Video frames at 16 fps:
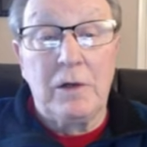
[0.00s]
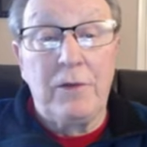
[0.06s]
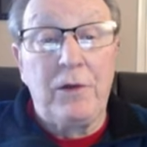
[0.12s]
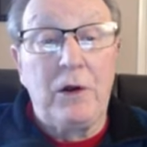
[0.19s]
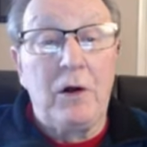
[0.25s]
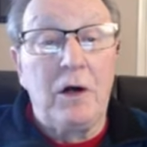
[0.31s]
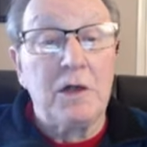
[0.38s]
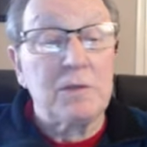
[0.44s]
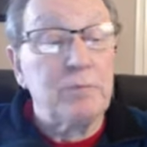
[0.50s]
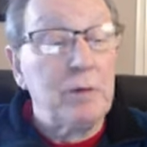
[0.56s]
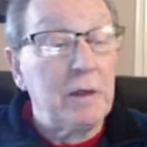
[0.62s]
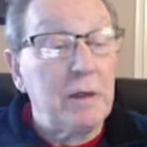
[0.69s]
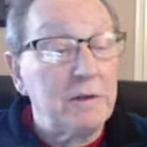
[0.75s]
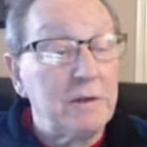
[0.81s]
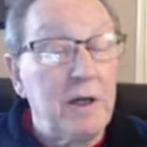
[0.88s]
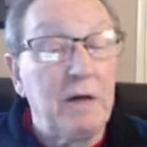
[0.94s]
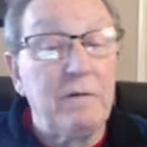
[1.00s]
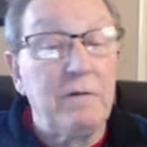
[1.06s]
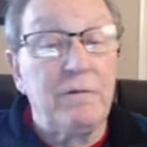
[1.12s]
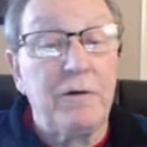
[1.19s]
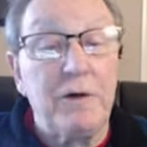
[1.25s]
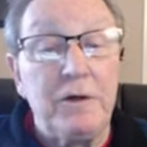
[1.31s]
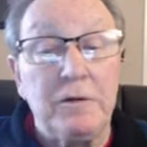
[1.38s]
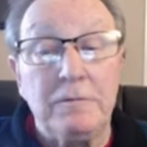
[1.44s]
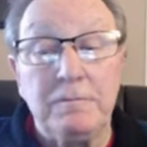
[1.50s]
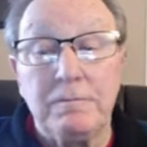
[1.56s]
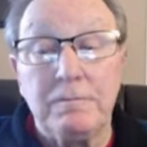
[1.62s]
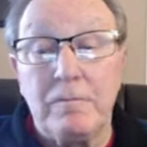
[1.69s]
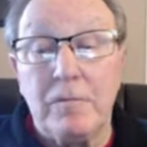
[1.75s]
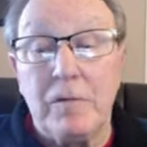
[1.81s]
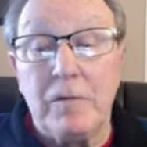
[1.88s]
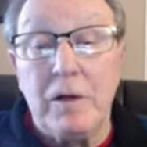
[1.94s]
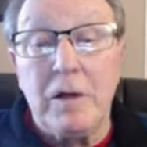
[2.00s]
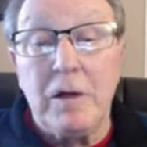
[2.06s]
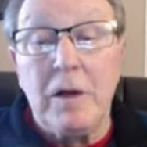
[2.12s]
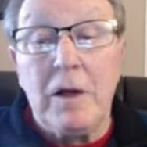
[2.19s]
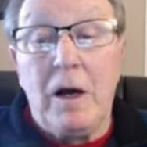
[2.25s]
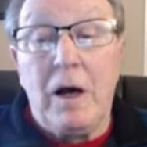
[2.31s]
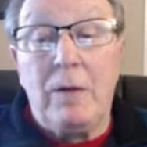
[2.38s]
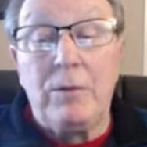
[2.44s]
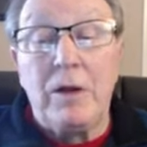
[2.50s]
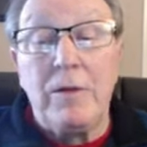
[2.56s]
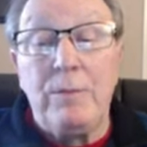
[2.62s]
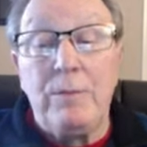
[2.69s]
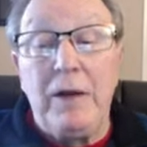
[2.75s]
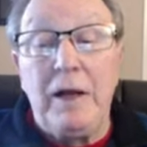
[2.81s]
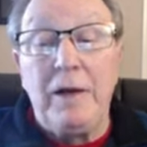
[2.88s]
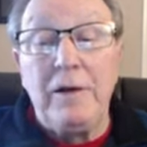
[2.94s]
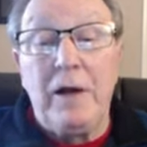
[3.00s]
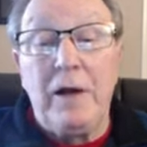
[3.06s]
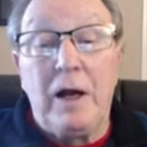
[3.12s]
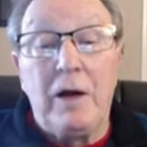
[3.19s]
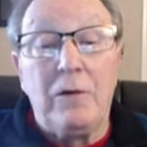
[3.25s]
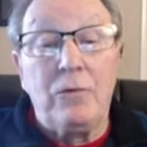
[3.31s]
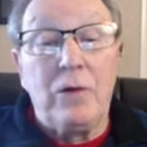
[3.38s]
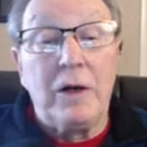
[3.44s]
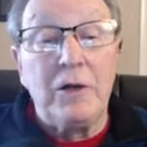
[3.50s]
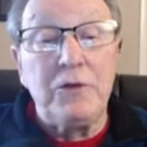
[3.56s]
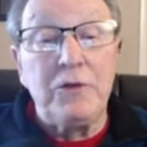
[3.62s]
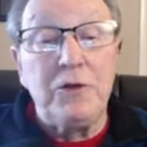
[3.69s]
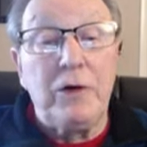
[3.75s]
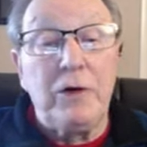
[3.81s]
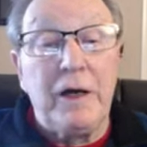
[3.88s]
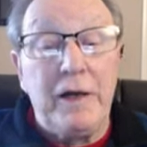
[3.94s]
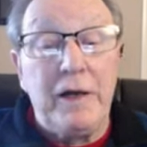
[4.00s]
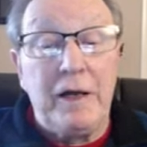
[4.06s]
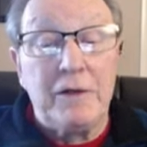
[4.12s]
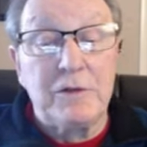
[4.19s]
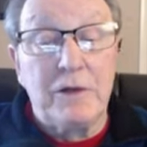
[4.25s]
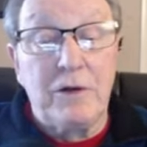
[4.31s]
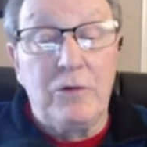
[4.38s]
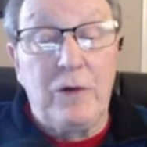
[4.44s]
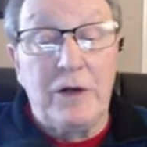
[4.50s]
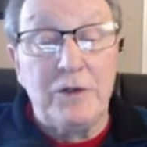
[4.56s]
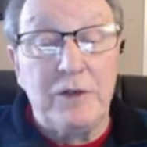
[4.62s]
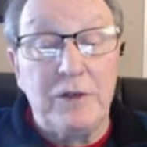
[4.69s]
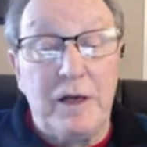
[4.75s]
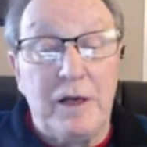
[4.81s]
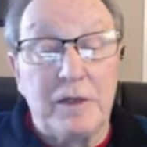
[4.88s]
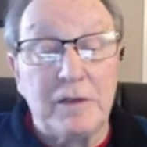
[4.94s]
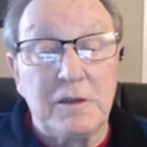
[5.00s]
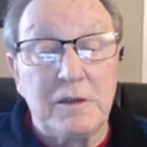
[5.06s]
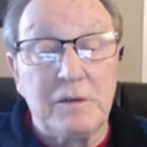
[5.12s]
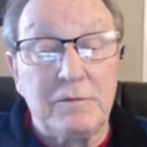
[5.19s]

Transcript: the gospel has done for you. Uh, Brother Ben, uh, why don't you go ahead and answer the question next?